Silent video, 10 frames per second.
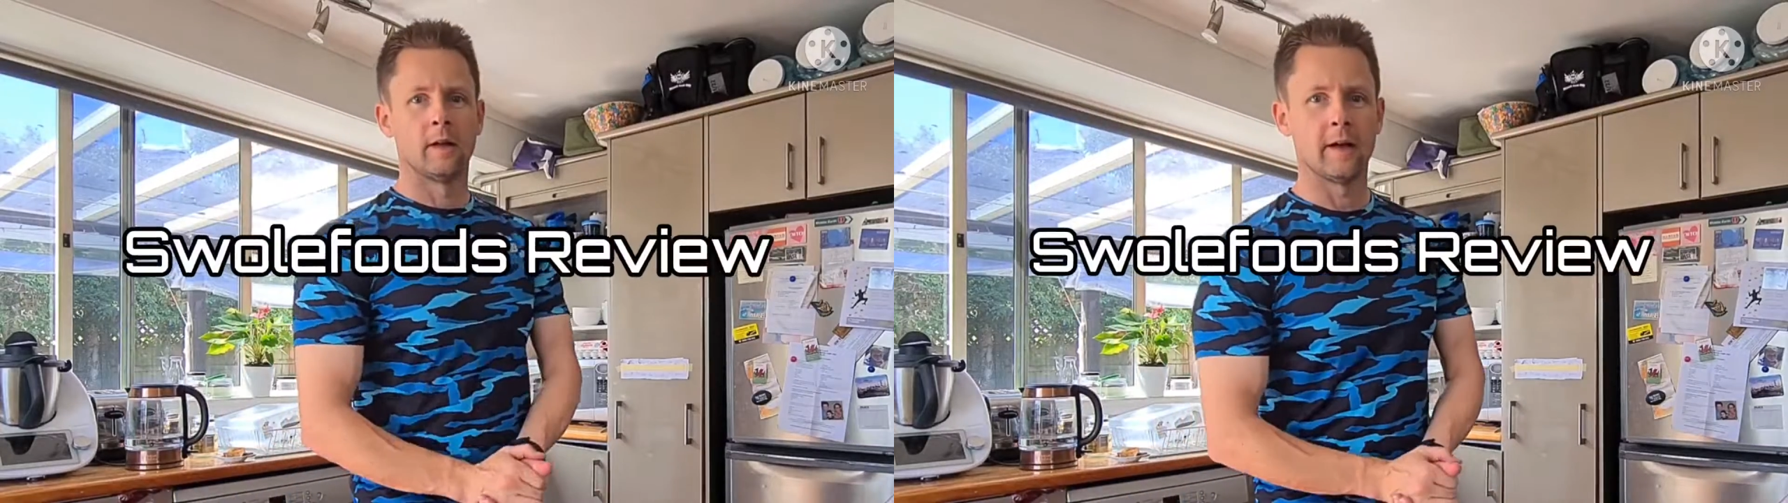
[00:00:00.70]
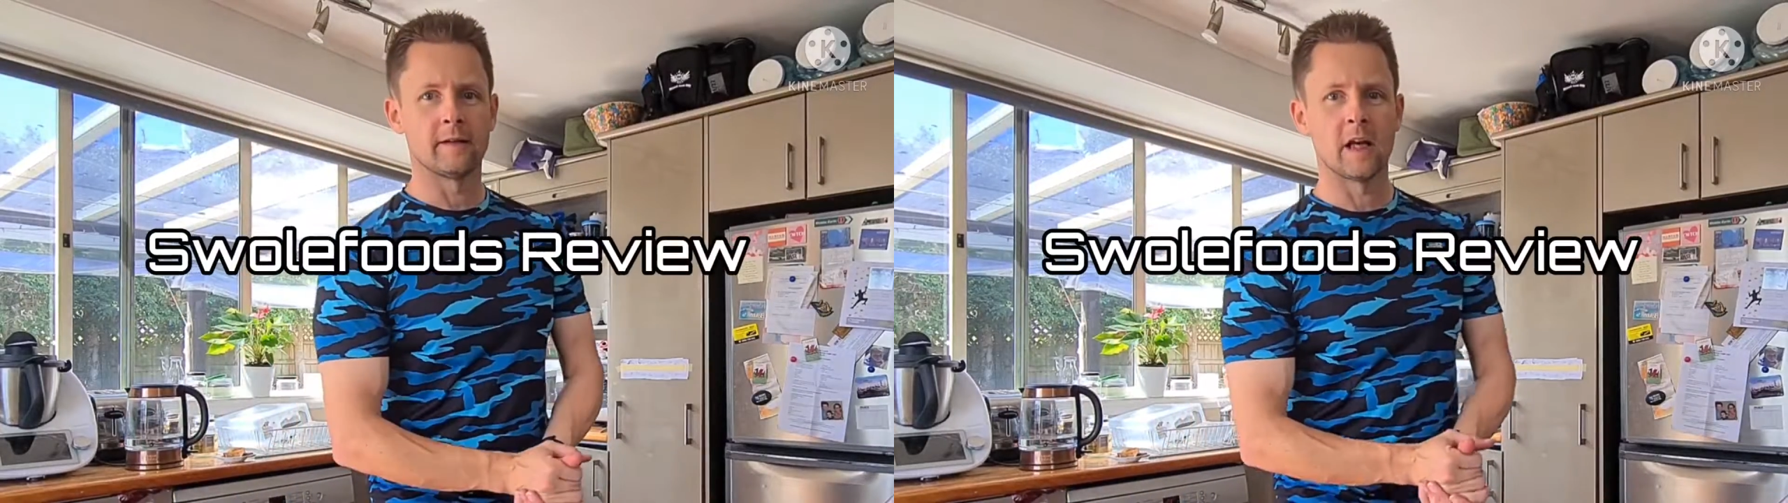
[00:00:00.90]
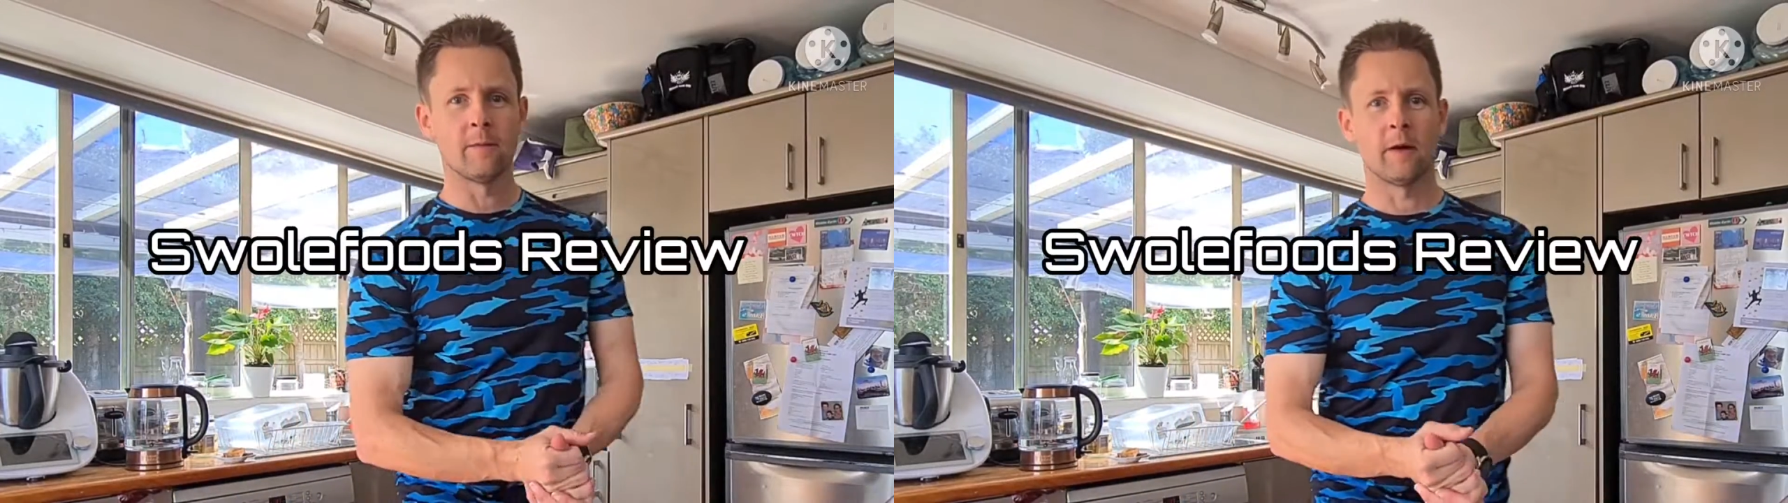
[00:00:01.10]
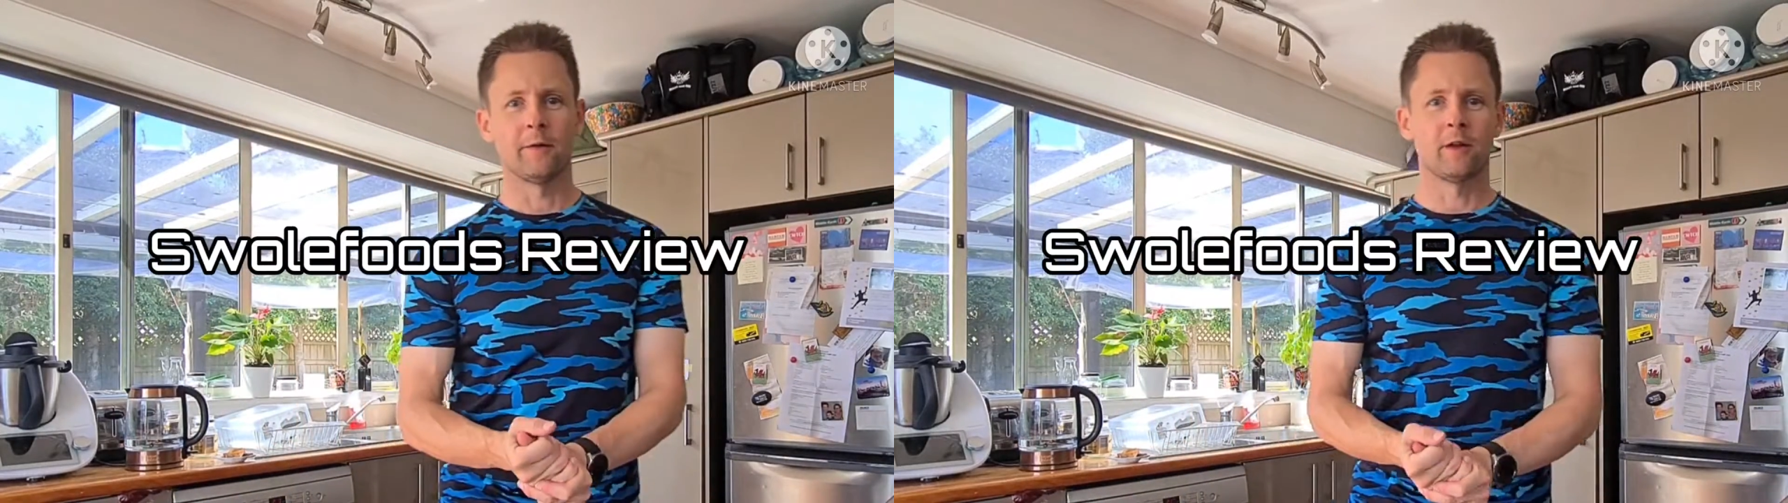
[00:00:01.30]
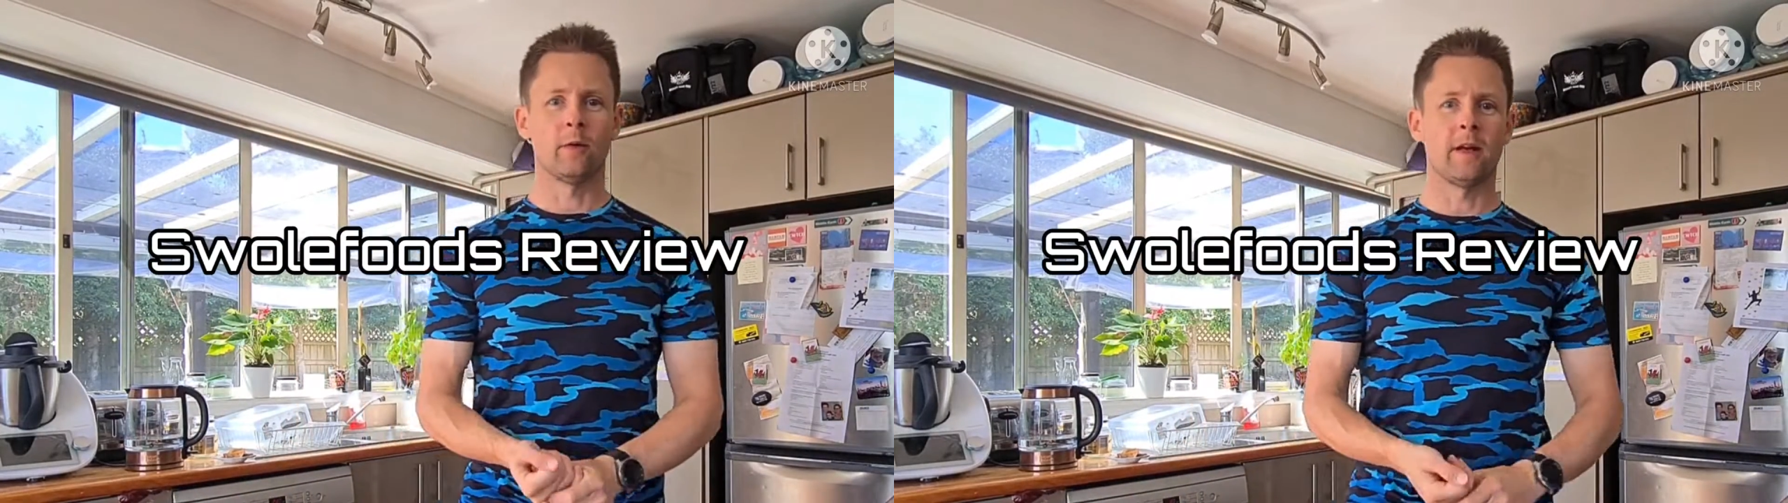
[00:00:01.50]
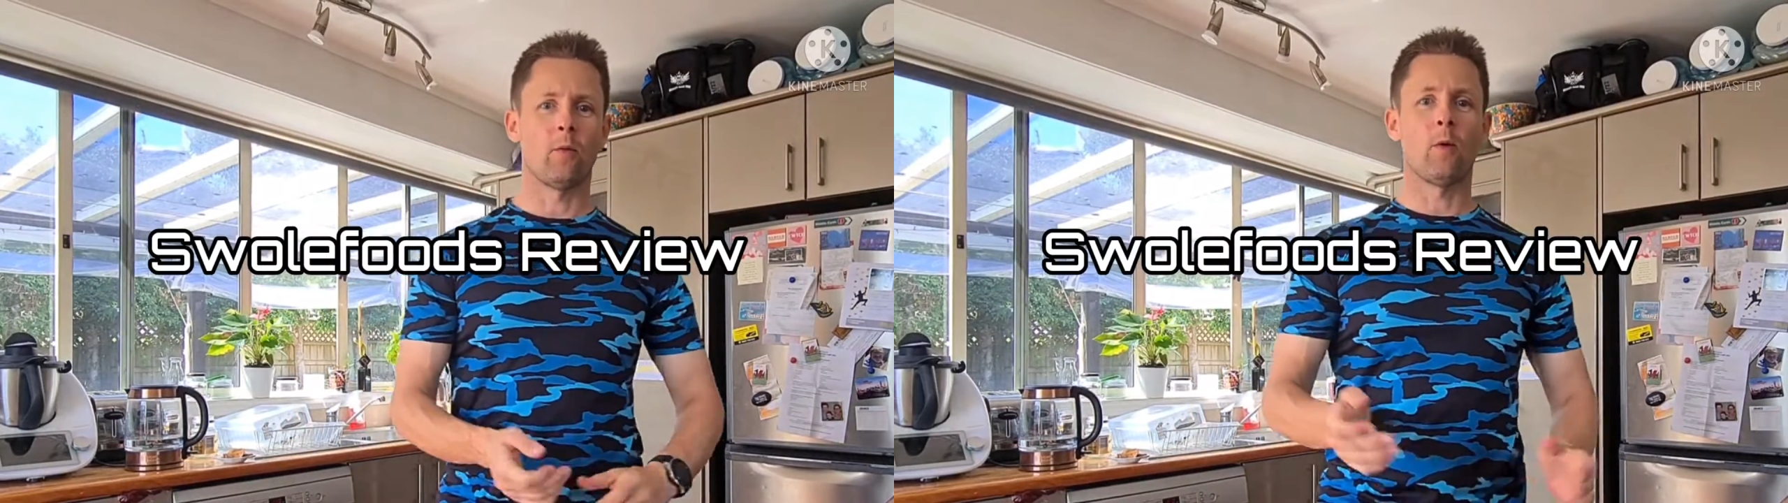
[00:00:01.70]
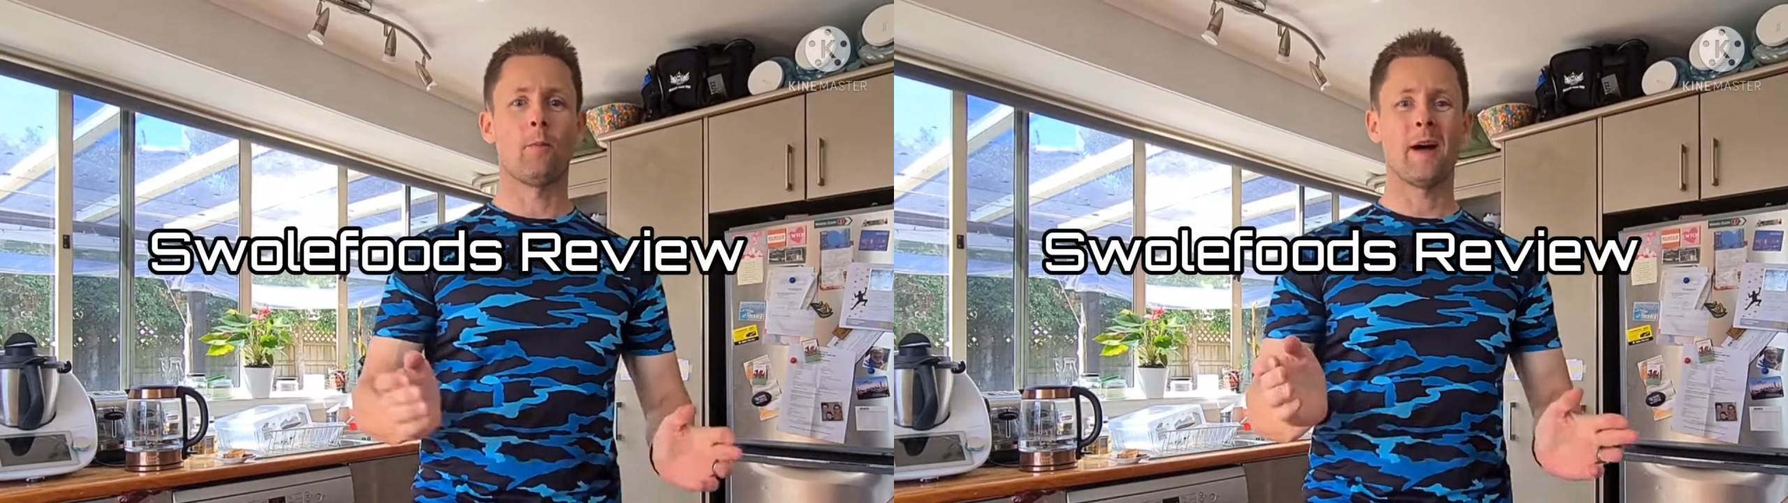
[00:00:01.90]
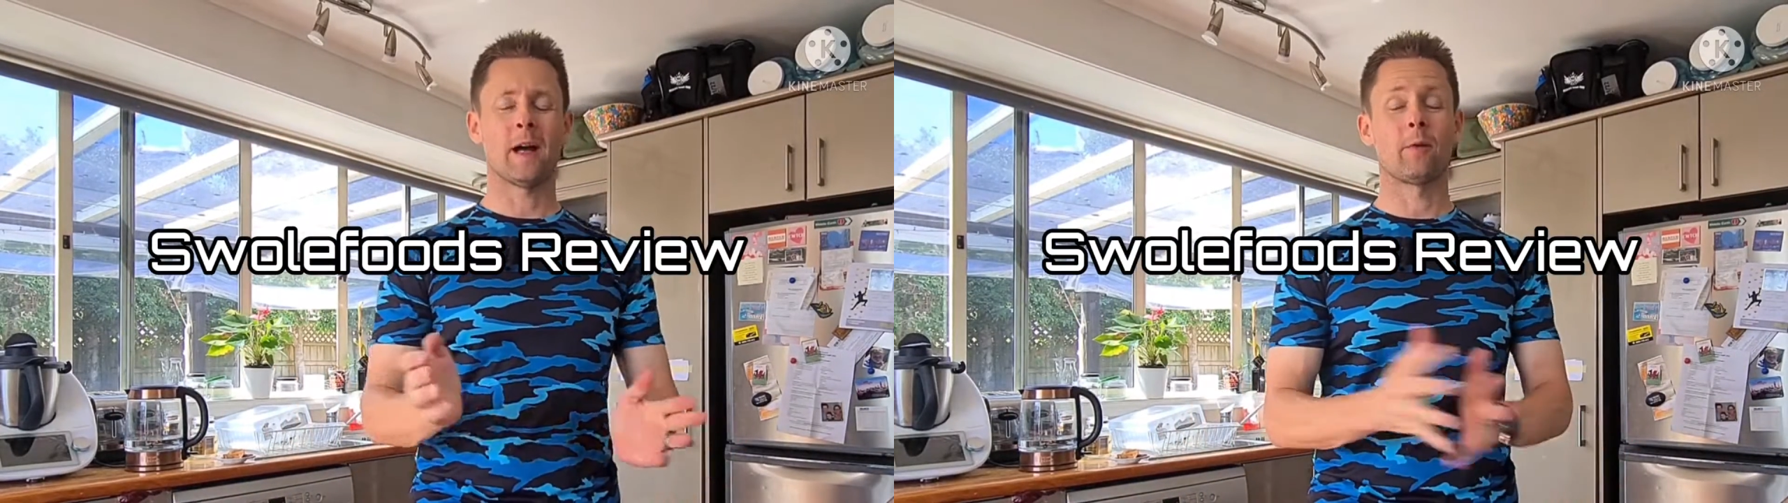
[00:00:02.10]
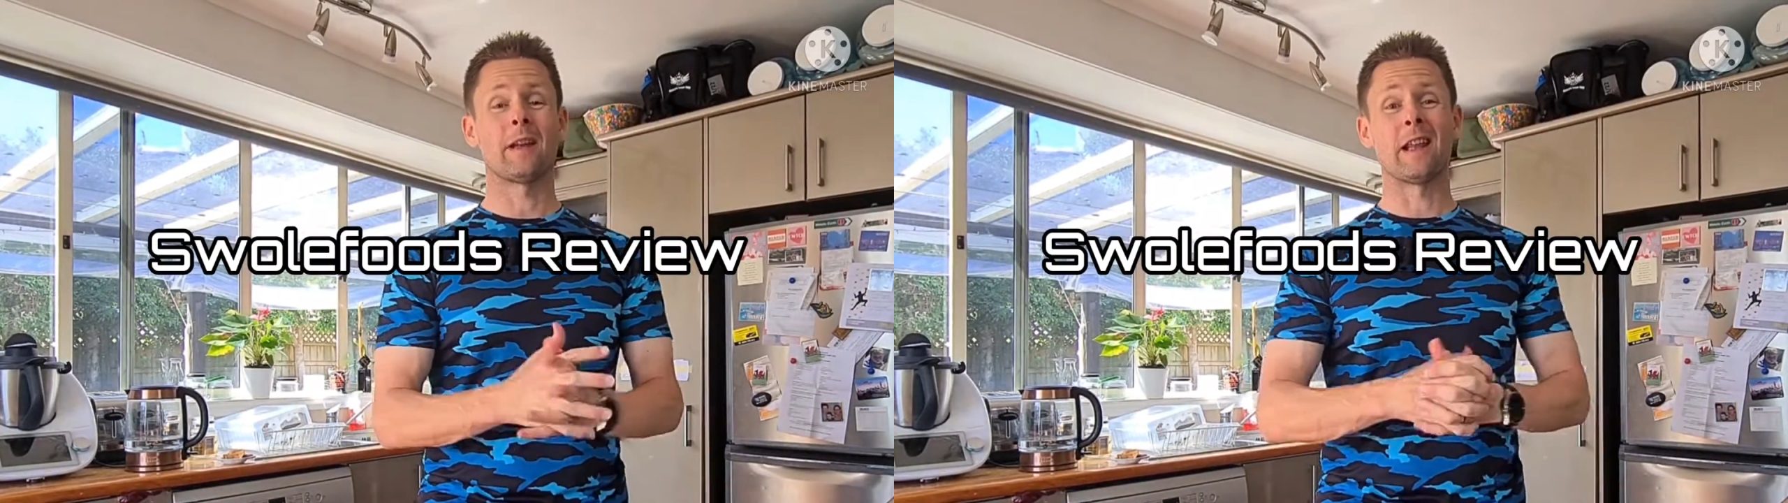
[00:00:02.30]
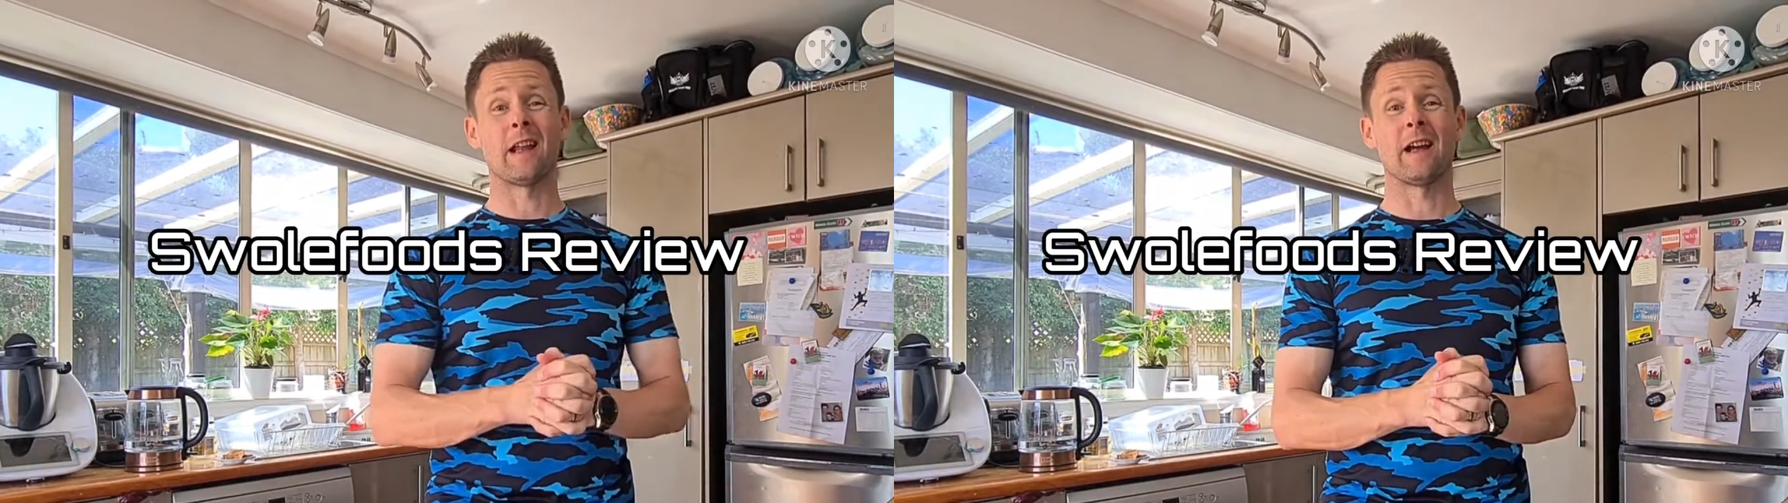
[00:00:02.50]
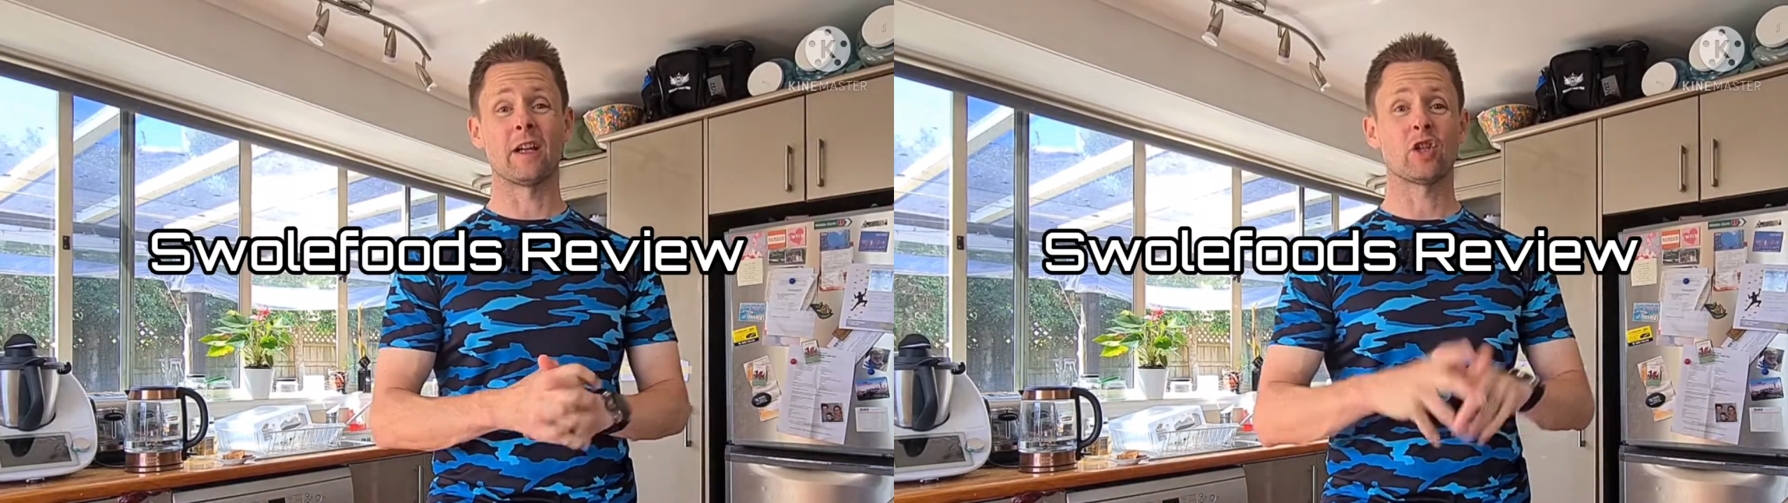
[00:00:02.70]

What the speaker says: Hey team, how are you doing? And we're back with another